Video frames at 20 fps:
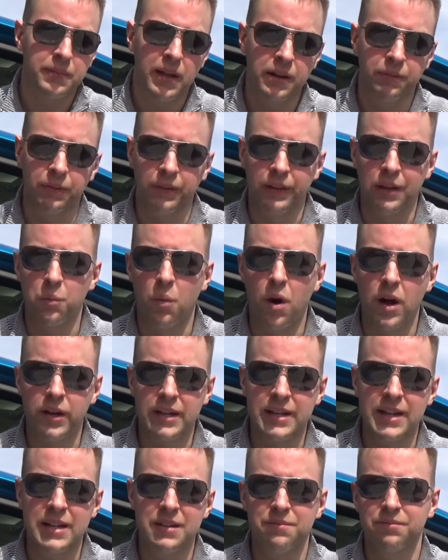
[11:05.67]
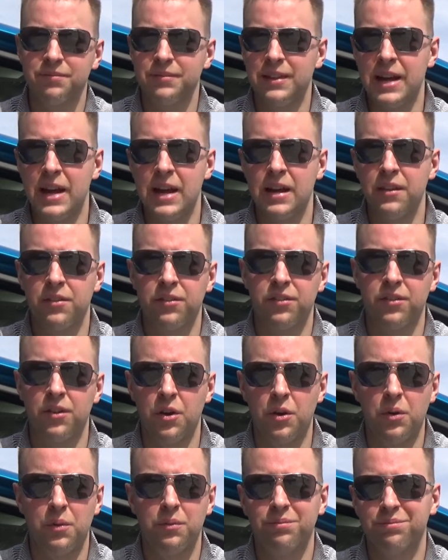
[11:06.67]
I really wanted it, and
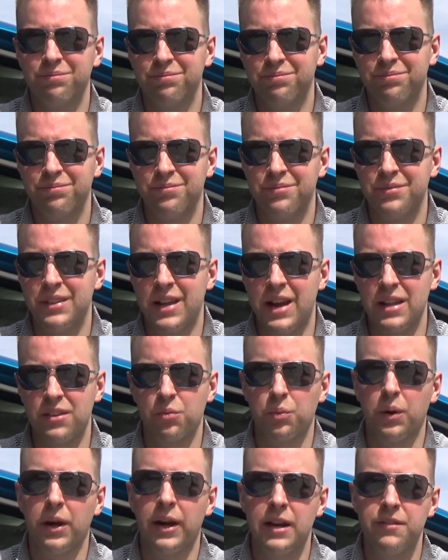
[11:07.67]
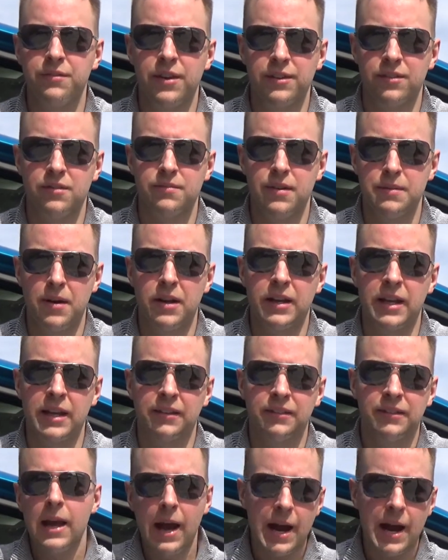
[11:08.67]
so that's where I invested my money.